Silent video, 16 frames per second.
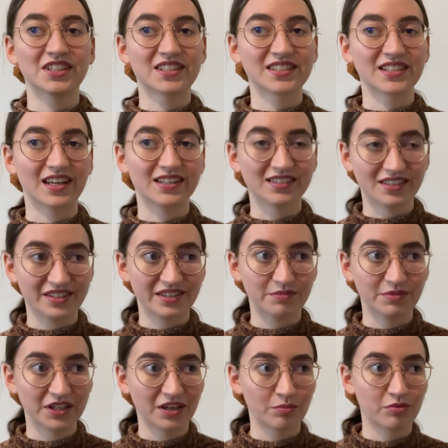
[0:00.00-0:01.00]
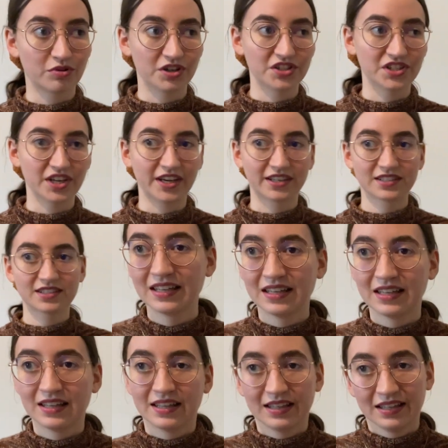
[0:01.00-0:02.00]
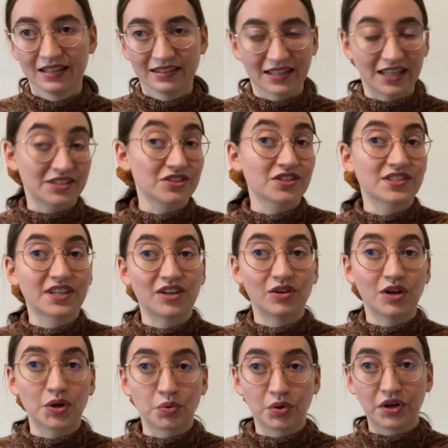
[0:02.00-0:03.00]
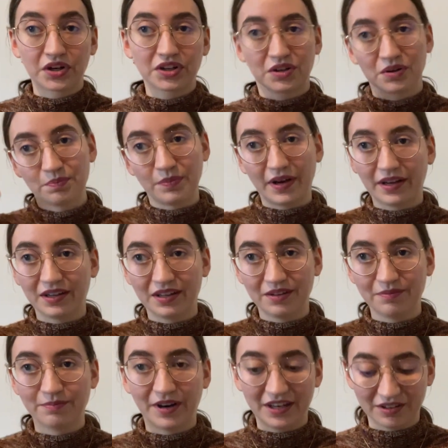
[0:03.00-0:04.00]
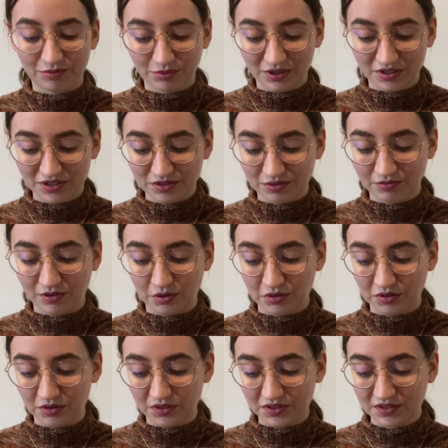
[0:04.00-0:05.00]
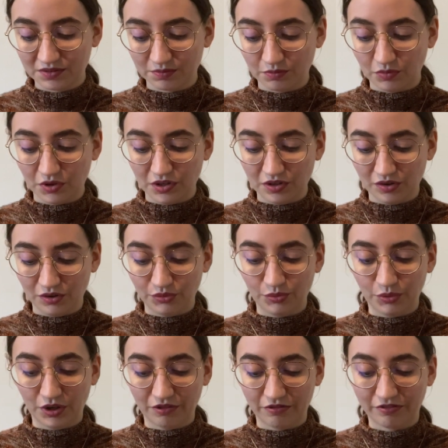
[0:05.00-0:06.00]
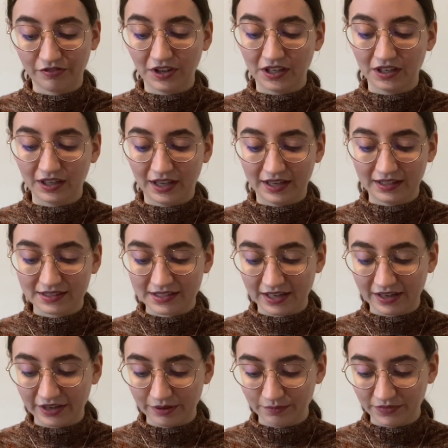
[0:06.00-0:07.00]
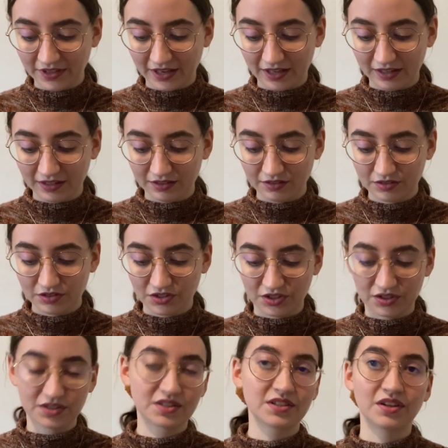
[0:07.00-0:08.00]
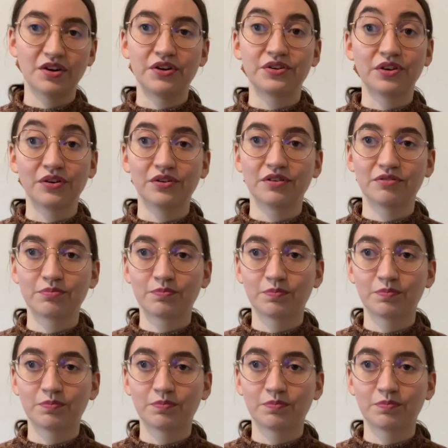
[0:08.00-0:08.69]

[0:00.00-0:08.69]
start another bigger project. That's just how I work. My mind wants to focus more on one thing at a time than just a ton of